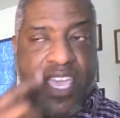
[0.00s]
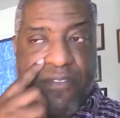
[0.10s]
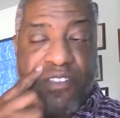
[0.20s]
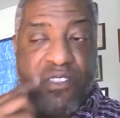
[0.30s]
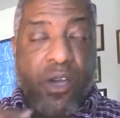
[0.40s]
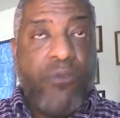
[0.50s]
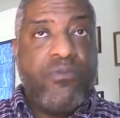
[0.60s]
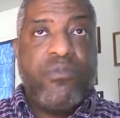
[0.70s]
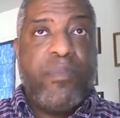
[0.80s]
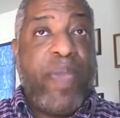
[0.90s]
If you
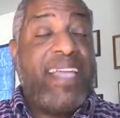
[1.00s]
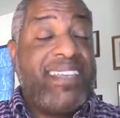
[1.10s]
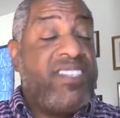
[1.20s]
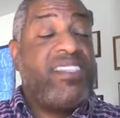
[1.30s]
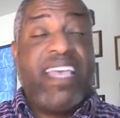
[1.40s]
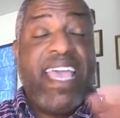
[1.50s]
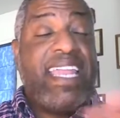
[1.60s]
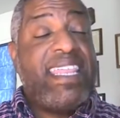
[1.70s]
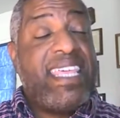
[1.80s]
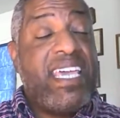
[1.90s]
don't pay attention
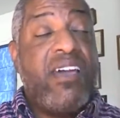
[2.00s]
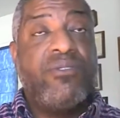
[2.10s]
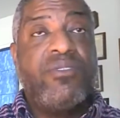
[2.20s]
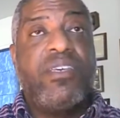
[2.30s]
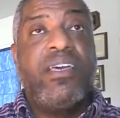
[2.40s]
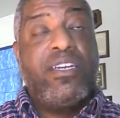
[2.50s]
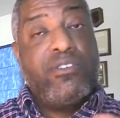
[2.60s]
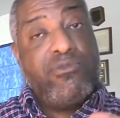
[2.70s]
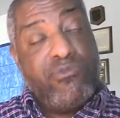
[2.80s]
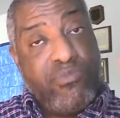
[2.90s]
to anything else,
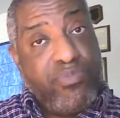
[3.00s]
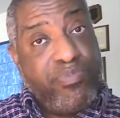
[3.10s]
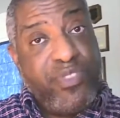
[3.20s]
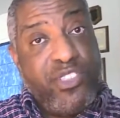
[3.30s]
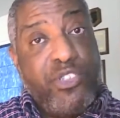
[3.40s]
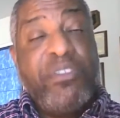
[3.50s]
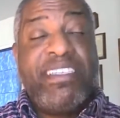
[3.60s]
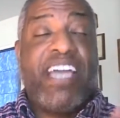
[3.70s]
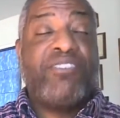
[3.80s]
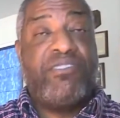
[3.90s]
do
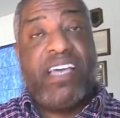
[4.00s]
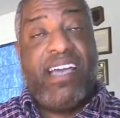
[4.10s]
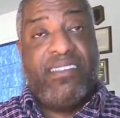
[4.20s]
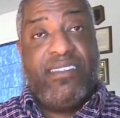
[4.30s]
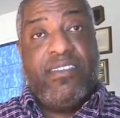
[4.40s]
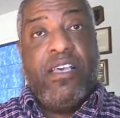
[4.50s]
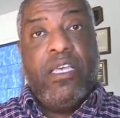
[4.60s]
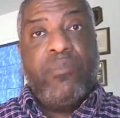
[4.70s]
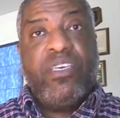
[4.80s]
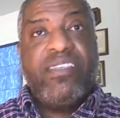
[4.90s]
these exercises,
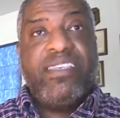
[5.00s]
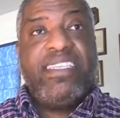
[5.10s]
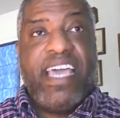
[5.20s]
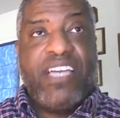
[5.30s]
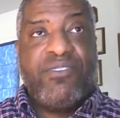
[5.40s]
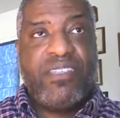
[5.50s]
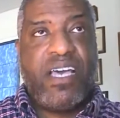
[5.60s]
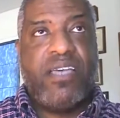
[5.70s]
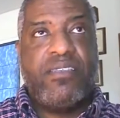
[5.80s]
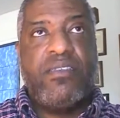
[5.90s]
because these
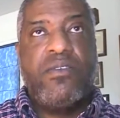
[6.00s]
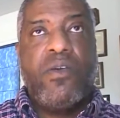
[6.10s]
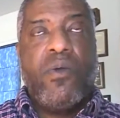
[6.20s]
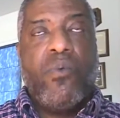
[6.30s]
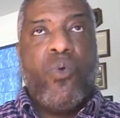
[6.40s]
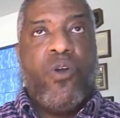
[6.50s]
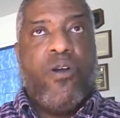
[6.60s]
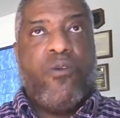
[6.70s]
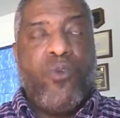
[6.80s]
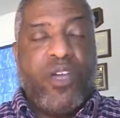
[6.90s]
exercises
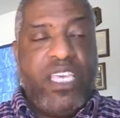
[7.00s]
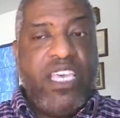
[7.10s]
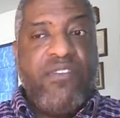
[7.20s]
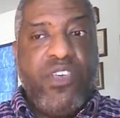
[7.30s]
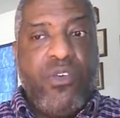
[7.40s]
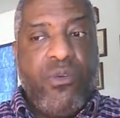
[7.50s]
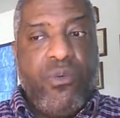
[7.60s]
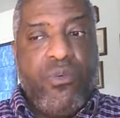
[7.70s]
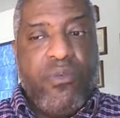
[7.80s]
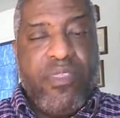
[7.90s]
will give
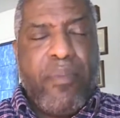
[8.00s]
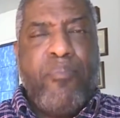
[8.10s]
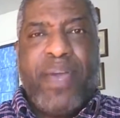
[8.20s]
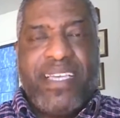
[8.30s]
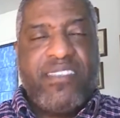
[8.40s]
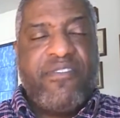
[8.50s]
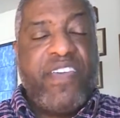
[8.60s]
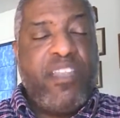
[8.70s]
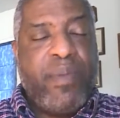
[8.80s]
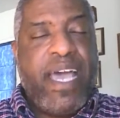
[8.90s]
you the best
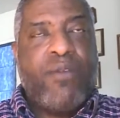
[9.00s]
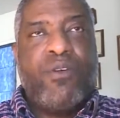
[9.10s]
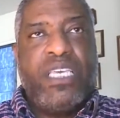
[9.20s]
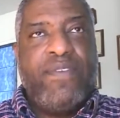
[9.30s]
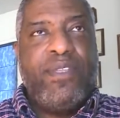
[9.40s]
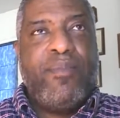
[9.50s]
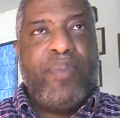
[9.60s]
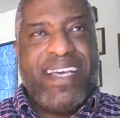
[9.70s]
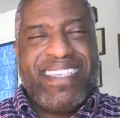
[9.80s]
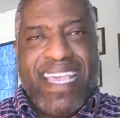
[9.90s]
feedback, will give you the
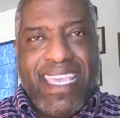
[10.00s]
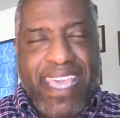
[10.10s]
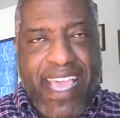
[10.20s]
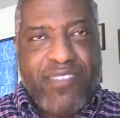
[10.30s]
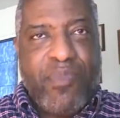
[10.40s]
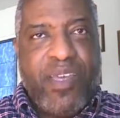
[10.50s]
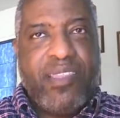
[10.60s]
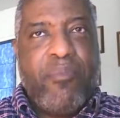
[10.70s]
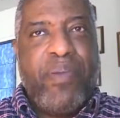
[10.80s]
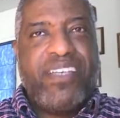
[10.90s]
best
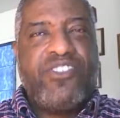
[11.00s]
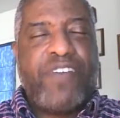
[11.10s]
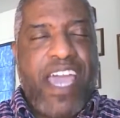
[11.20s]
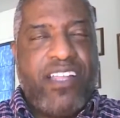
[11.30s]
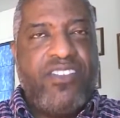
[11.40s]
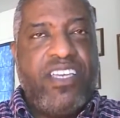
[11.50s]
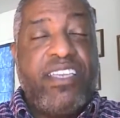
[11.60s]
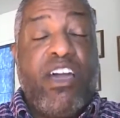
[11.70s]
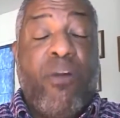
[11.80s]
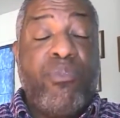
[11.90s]
engagement, the best strategy
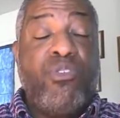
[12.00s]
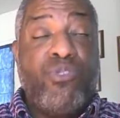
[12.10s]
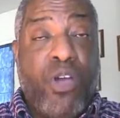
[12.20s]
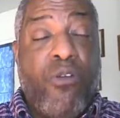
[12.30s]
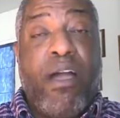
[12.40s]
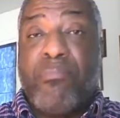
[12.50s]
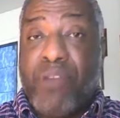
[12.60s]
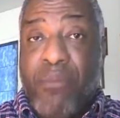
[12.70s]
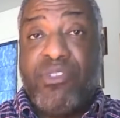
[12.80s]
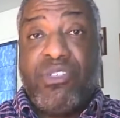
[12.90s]
to help you grow. I
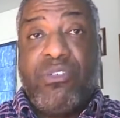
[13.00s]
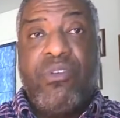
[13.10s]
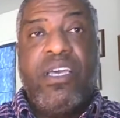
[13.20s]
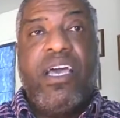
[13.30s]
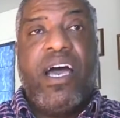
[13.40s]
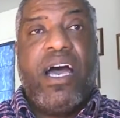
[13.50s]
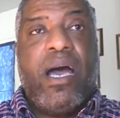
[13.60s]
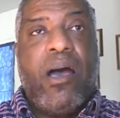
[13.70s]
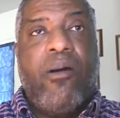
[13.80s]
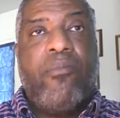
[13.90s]
promise you.
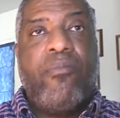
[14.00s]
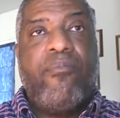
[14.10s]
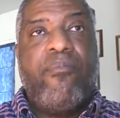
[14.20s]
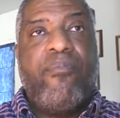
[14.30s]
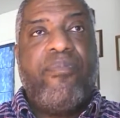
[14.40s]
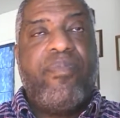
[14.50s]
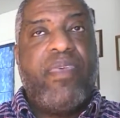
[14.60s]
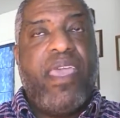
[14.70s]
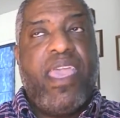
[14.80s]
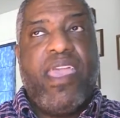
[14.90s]

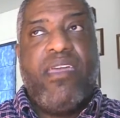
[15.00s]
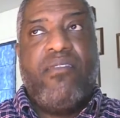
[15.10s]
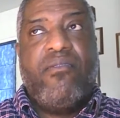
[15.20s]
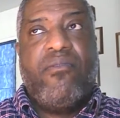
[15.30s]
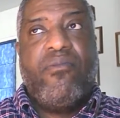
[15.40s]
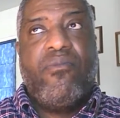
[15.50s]
And